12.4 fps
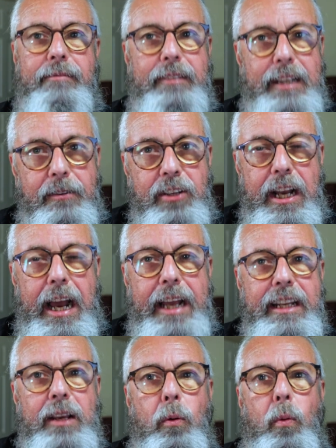Gives you an
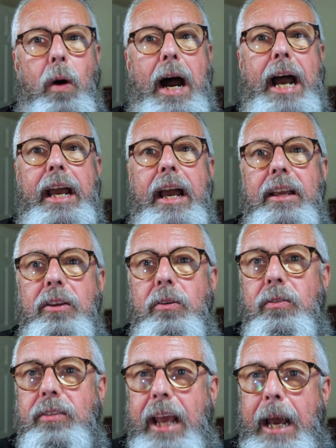idea why I
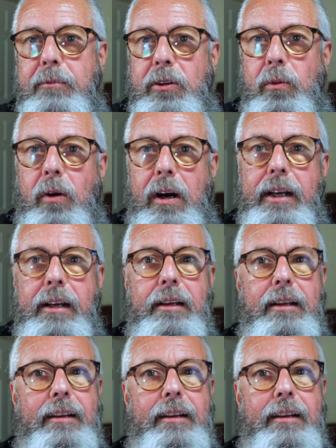use Capture One.